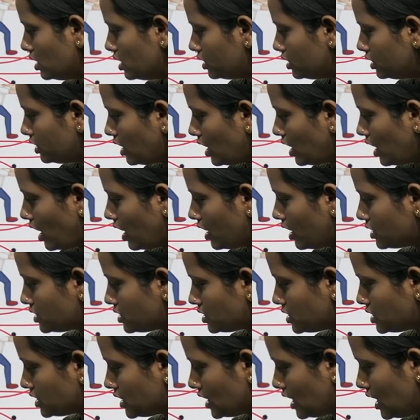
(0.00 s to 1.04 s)
the
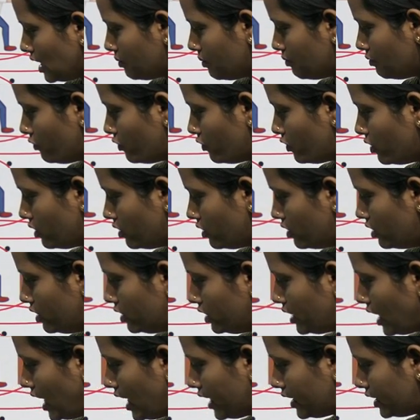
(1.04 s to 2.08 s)
same
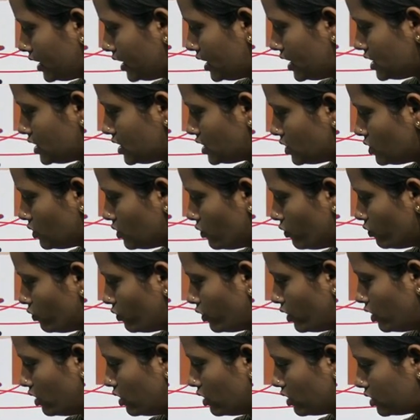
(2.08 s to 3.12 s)
word, that is
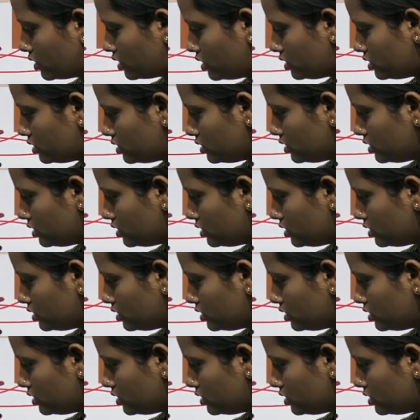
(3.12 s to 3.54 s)
work.